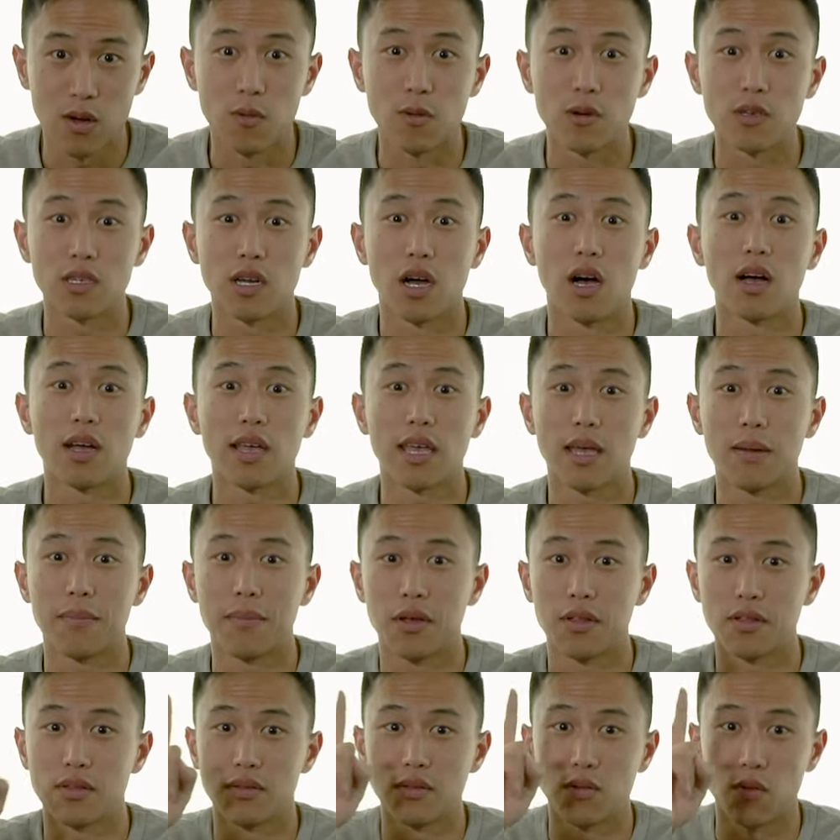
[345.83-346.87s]
We're talking
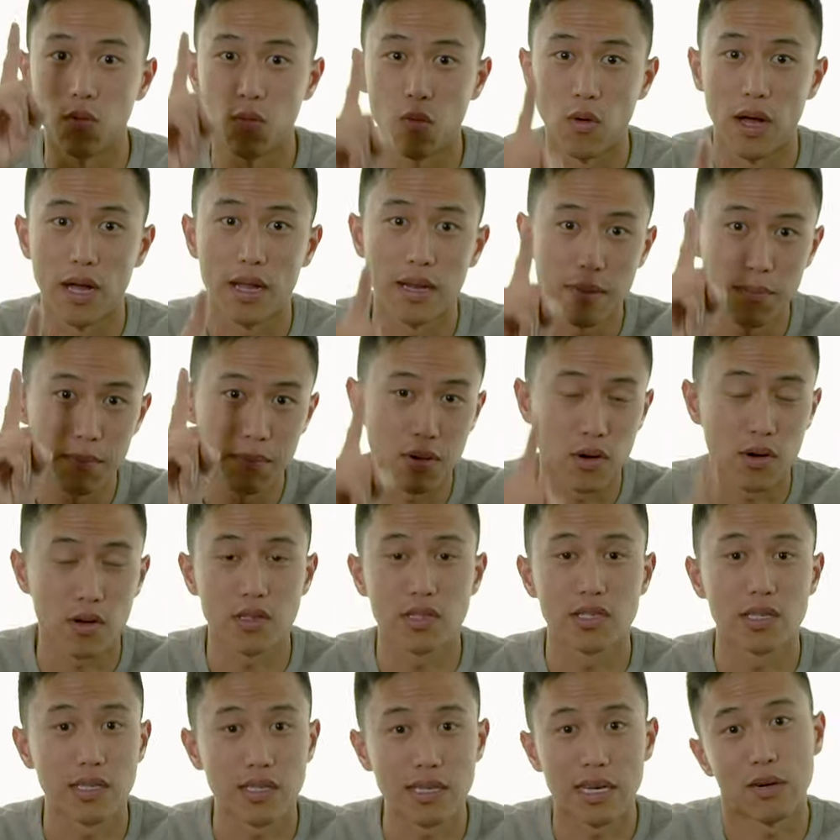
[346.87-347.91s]
about one
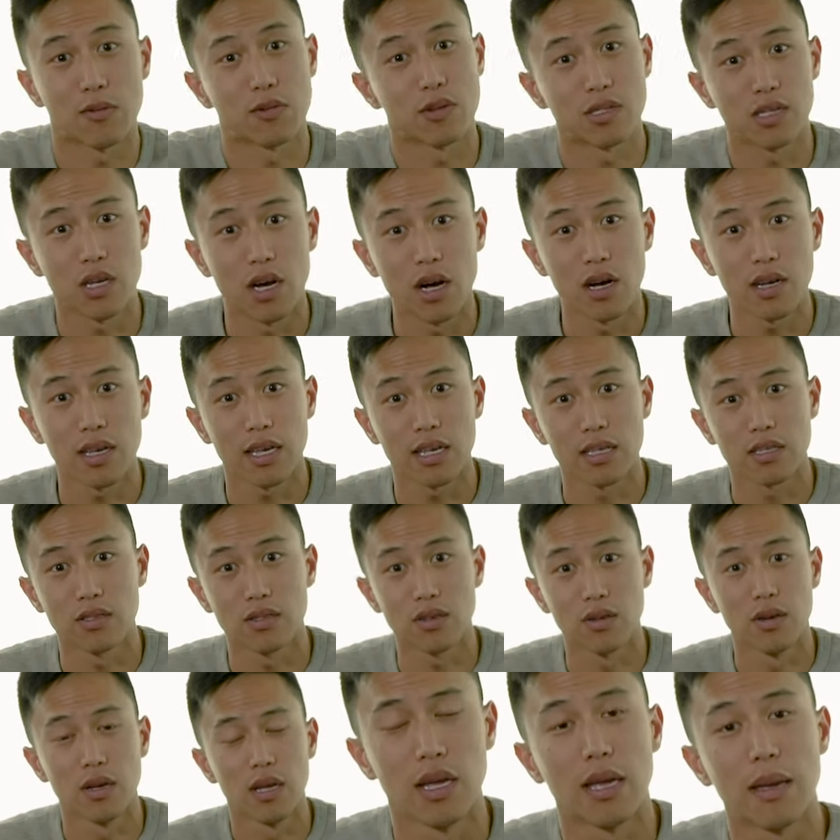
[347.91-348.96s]
person that we're talking
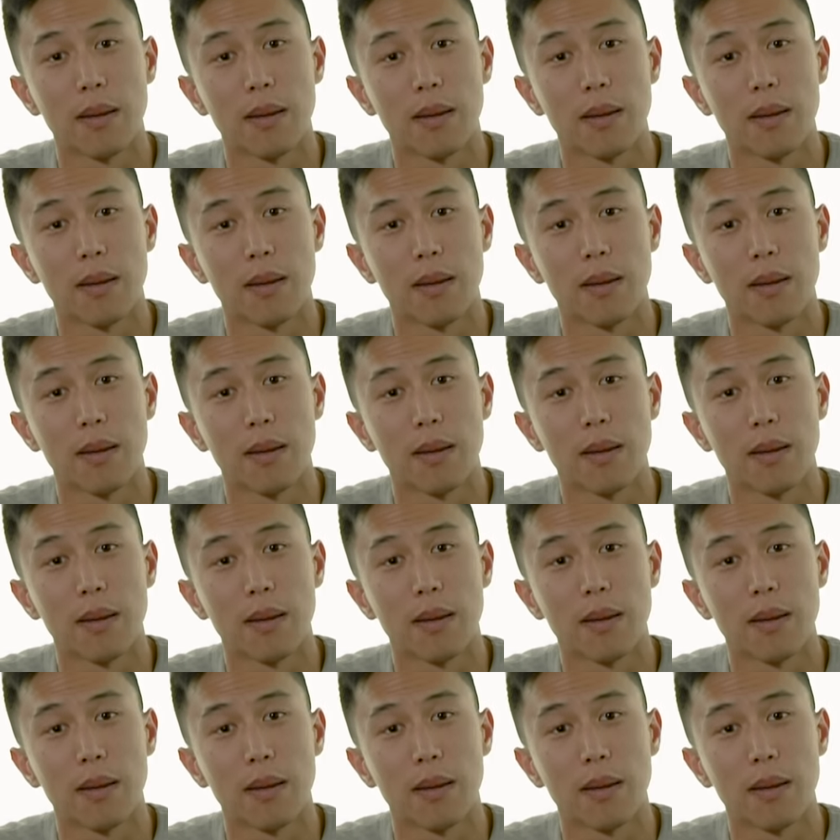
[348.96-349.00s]
to.